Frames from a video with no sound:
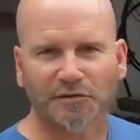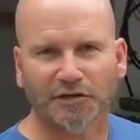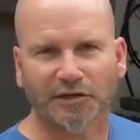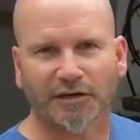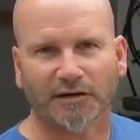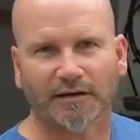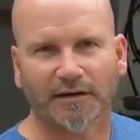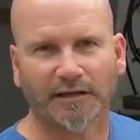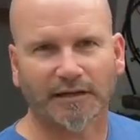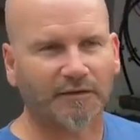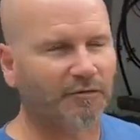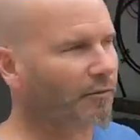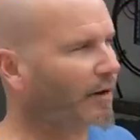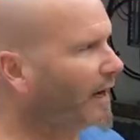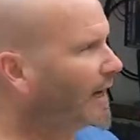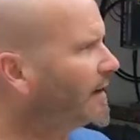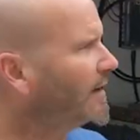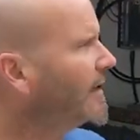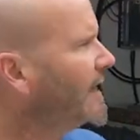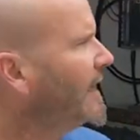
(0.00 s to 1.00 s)
security as
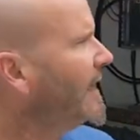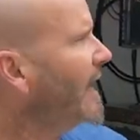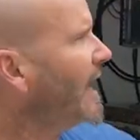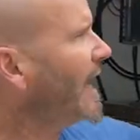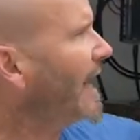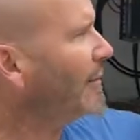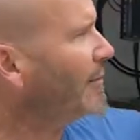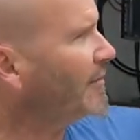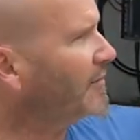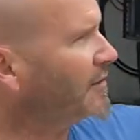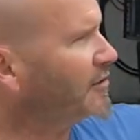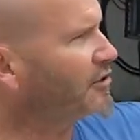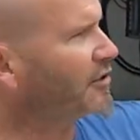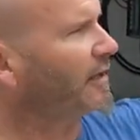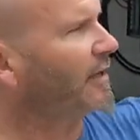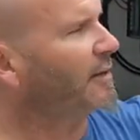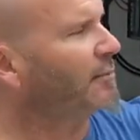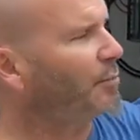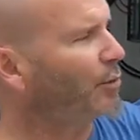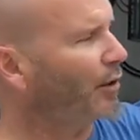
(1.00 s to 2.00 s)
well. I'm eventually
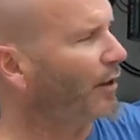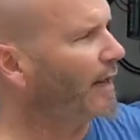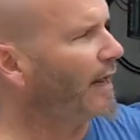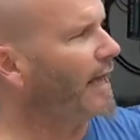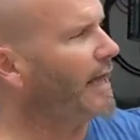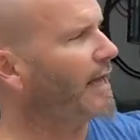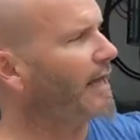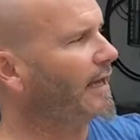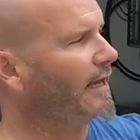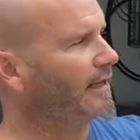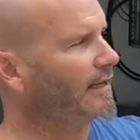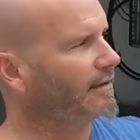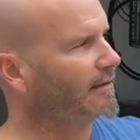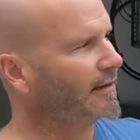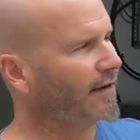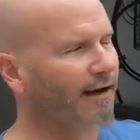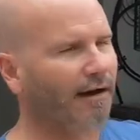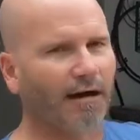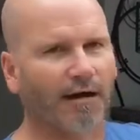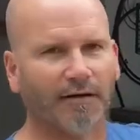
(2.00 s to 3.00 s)
going to put a, an
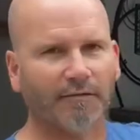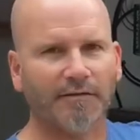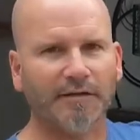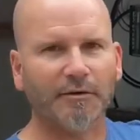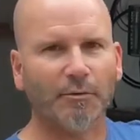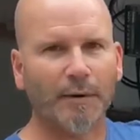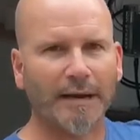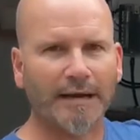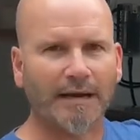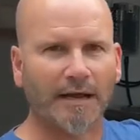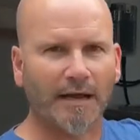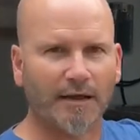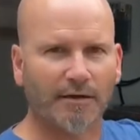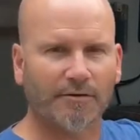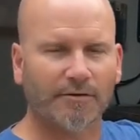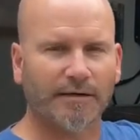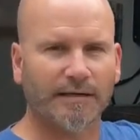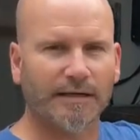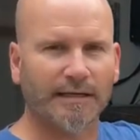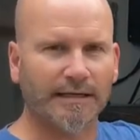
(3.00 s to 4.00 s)
RV
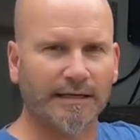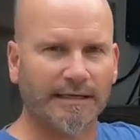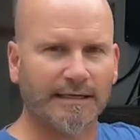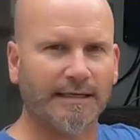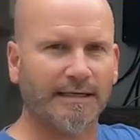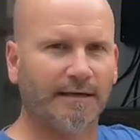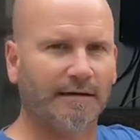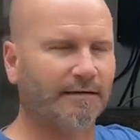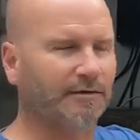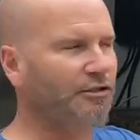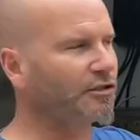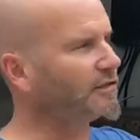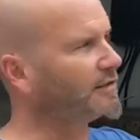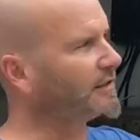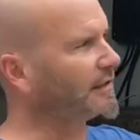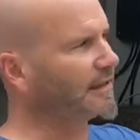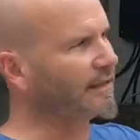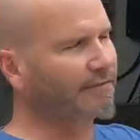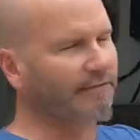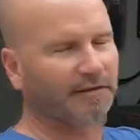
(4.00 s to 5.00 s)
window in here just
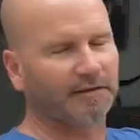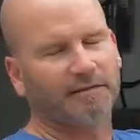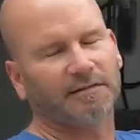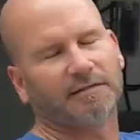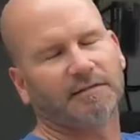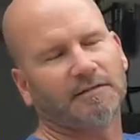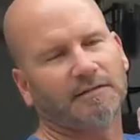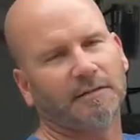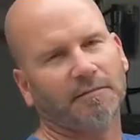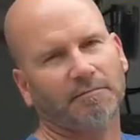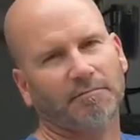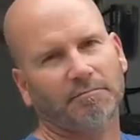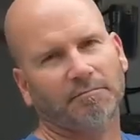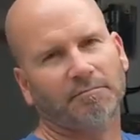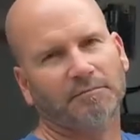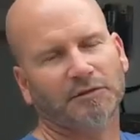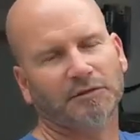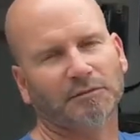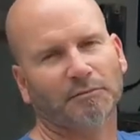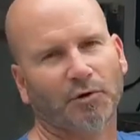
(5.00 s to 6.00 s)
to give us some,
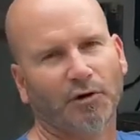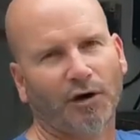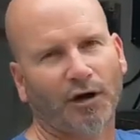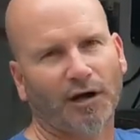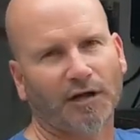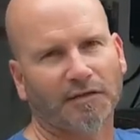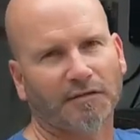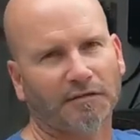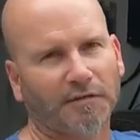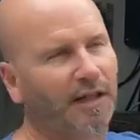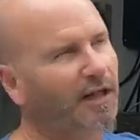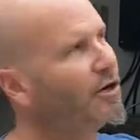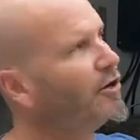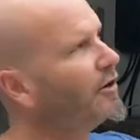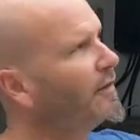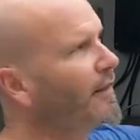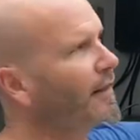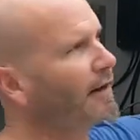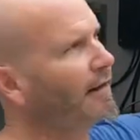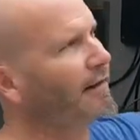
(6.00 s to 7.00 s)
some cross flow,
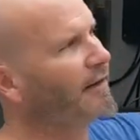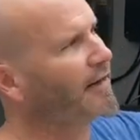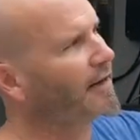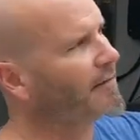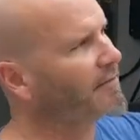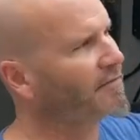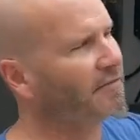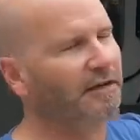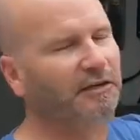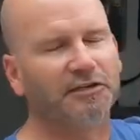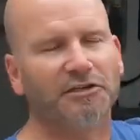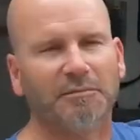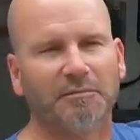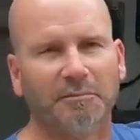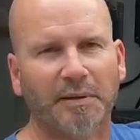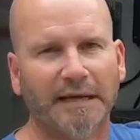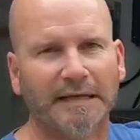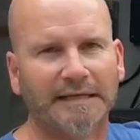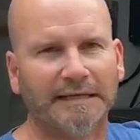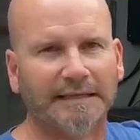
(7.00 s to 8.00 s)
and then I'll end up finishing
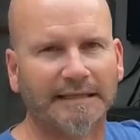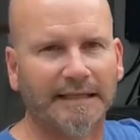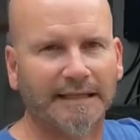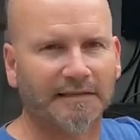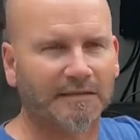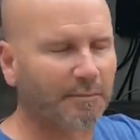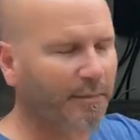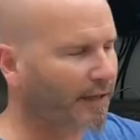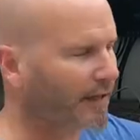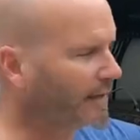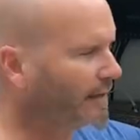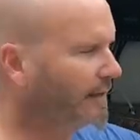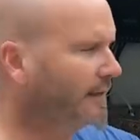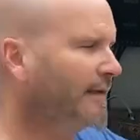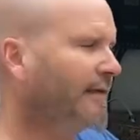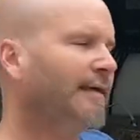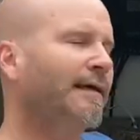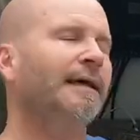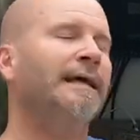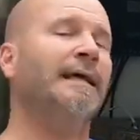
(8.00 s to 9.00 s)
painting this. But
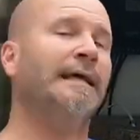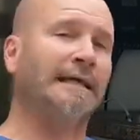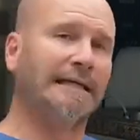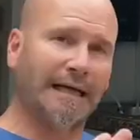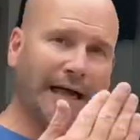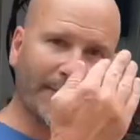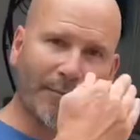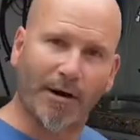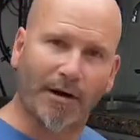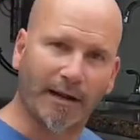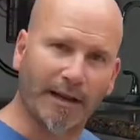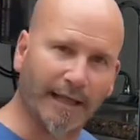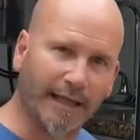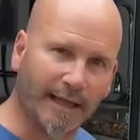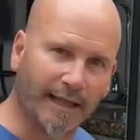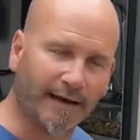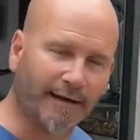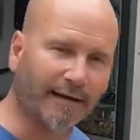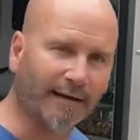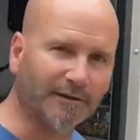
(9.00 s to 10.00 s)
come on in,
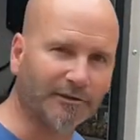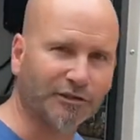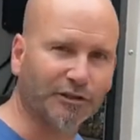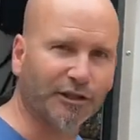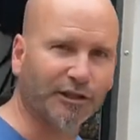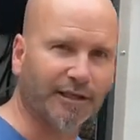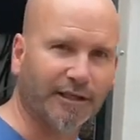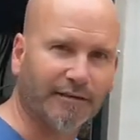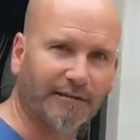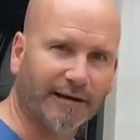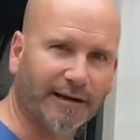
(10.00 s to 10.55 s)
and I'll show you the